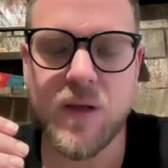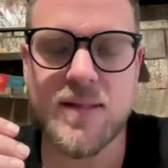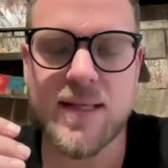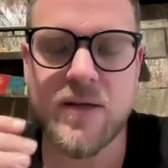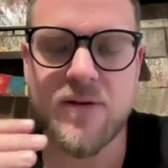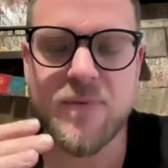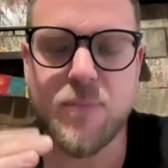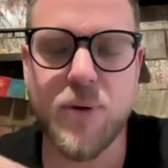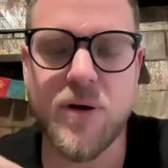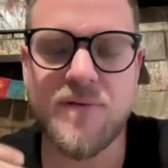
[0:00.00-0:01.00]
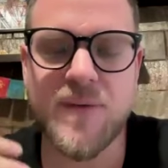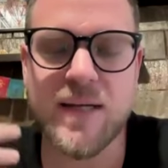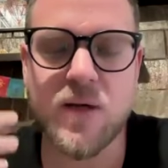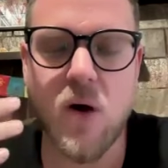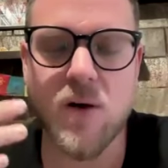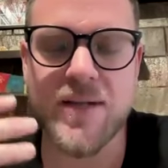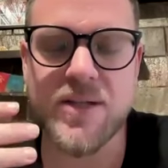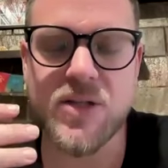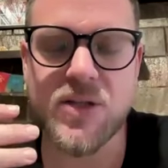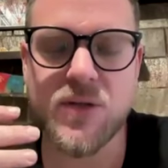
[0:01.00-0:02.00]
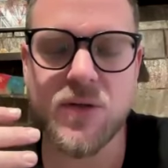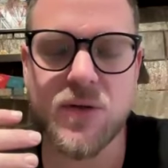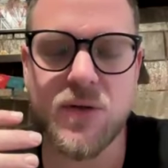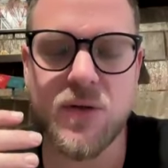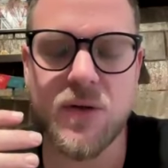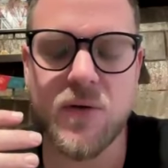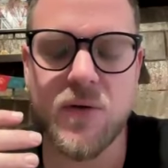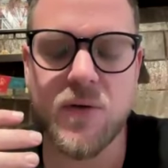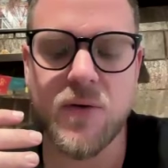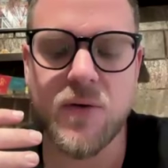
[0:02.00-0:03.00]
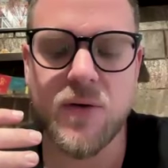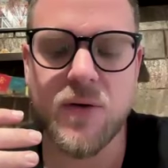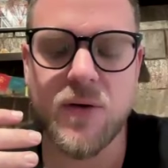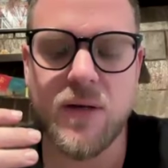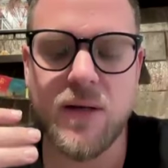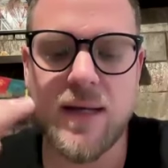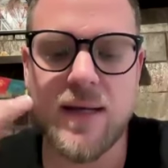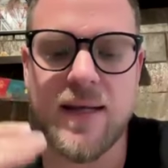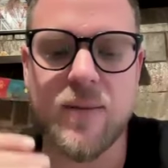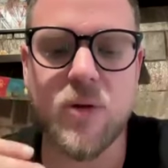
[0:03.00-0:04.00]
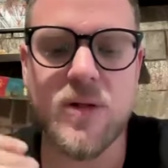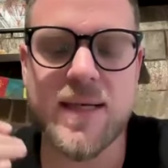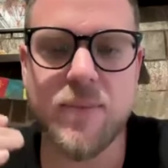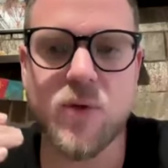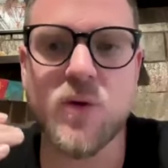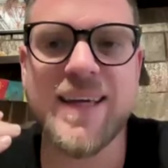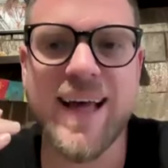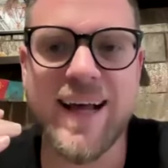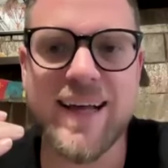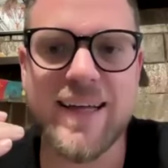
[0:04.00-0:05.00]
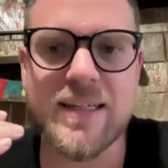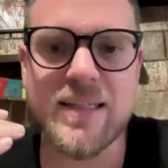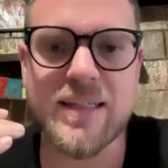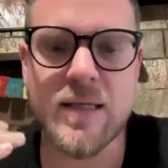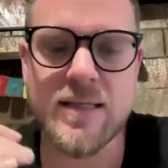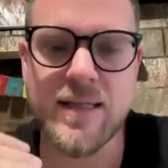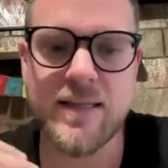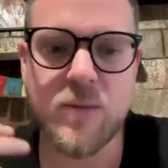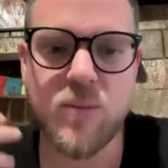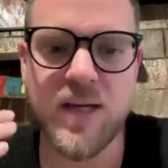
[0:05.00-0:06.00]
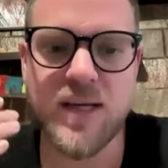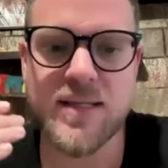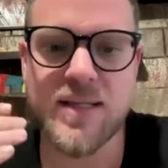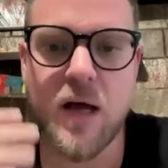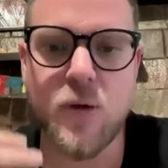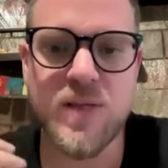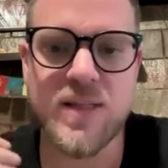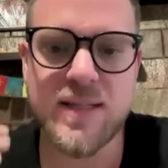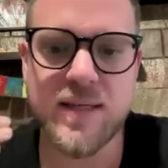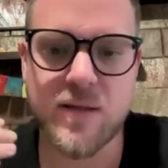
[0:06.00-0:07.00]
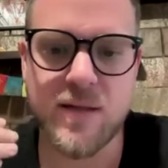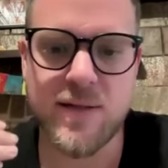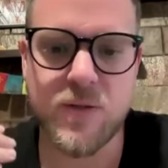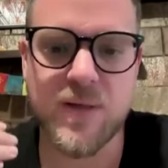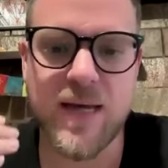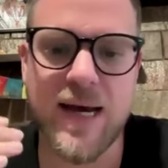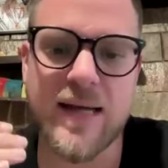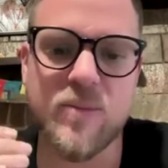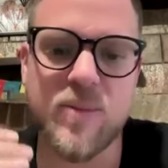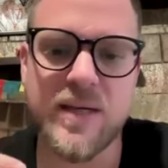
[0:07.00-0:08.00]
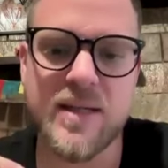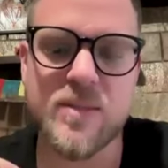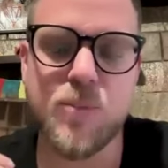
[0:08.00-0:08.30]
a state of perfect knowledge that enables him to guide sentient beings unmistakenly, to guide beings